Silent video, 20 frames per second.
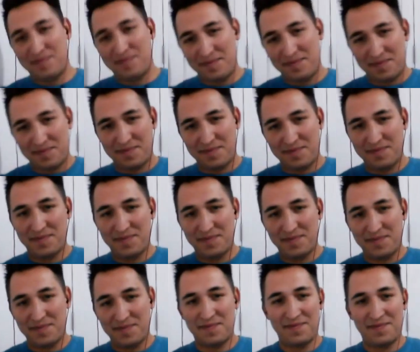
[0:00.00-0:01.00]

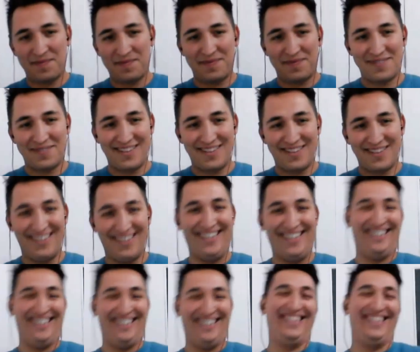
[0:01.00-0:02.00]

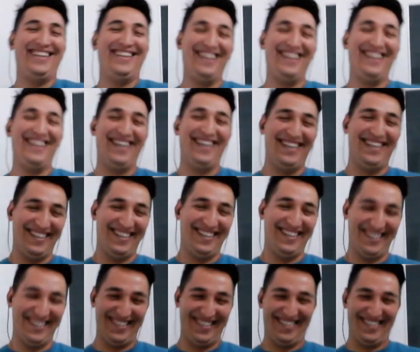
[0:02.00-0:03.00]

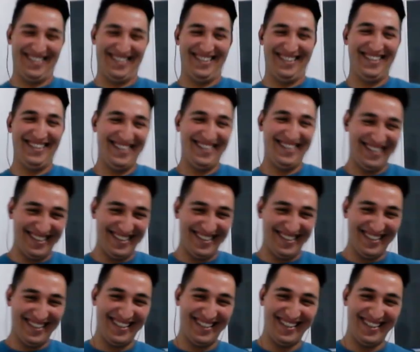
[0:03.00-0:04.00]

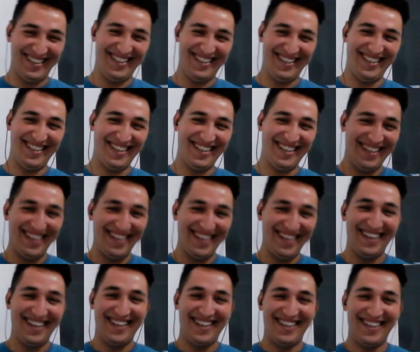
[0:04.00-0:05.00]

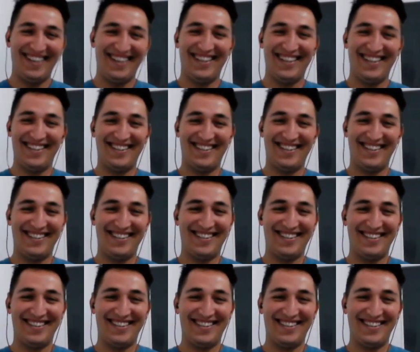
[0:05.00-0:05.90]
(silent)